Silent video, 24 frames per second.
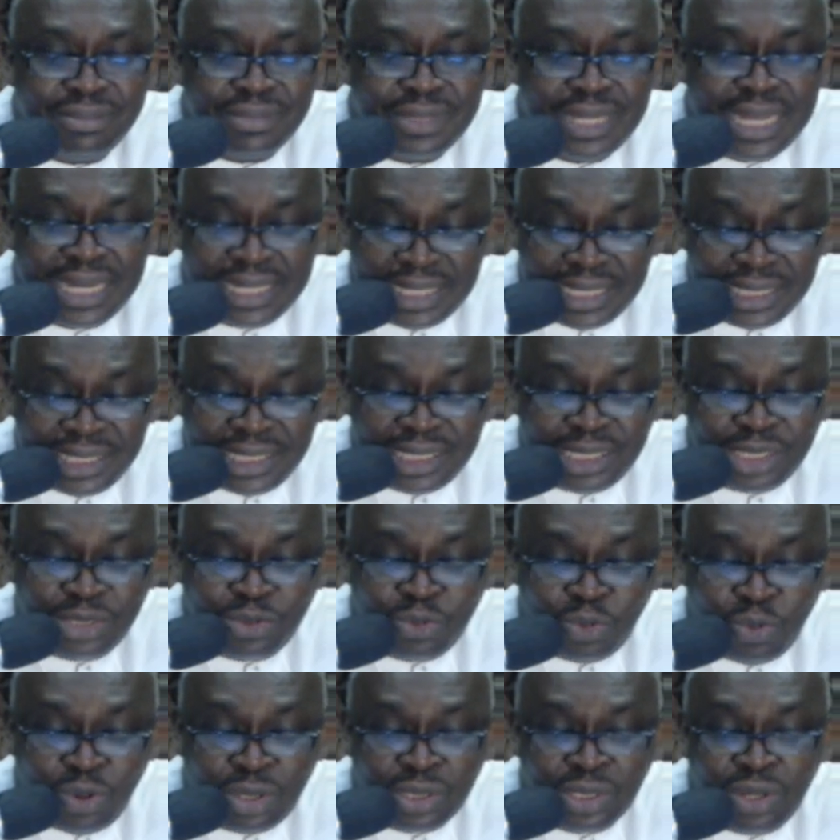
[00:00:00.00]
And this is
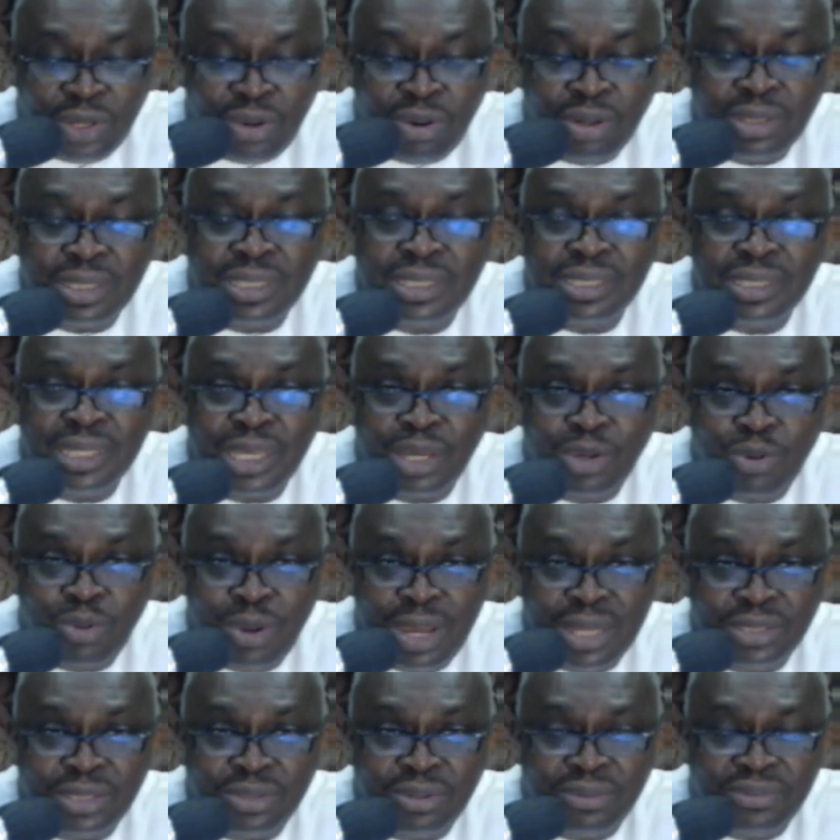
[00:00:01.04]
what God
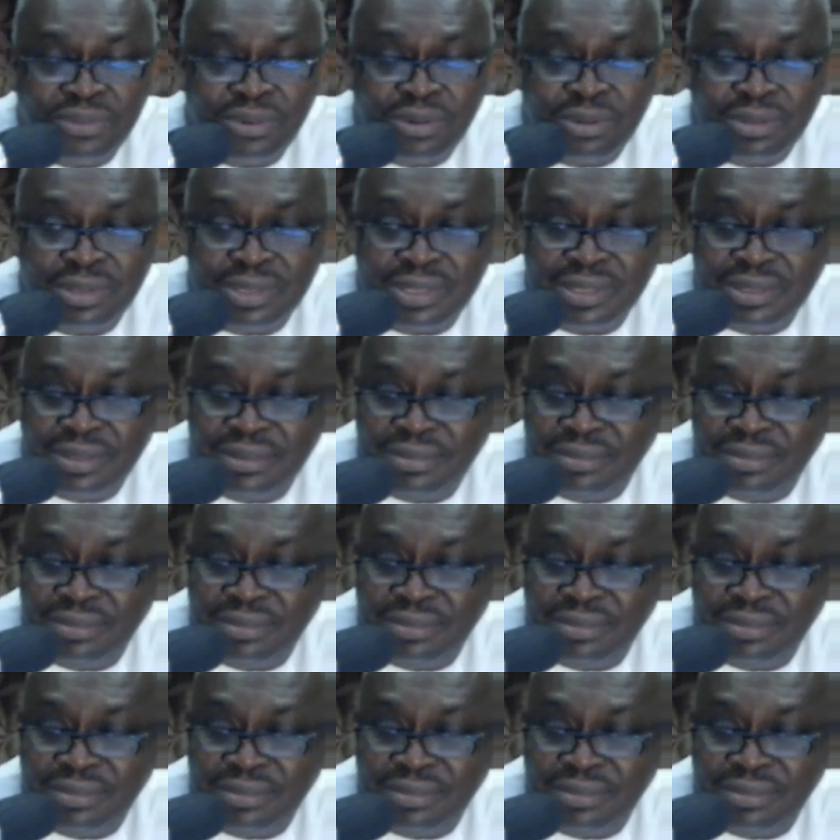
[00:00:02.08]
requires of us.